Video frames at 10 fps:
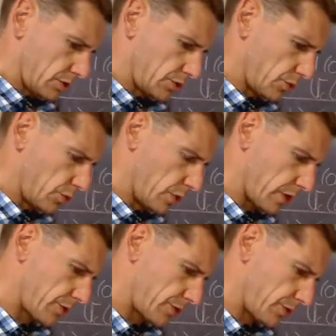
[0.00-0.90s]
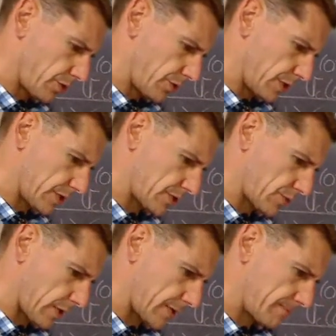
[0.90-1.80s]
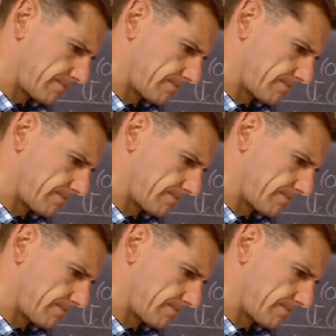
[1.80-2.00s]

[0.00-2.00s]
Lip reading: work through this one.